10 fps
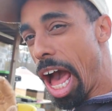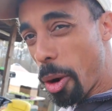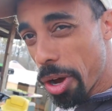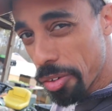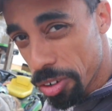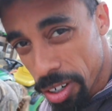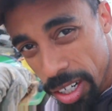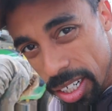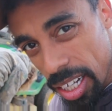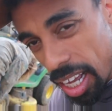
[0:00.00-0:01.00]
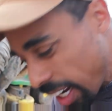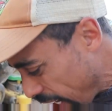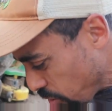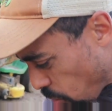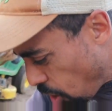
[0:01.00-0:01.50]
However, I
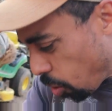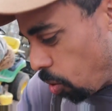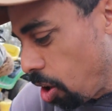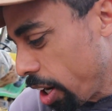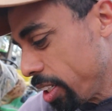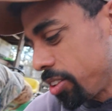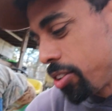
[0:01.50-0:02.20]
got the wrong one.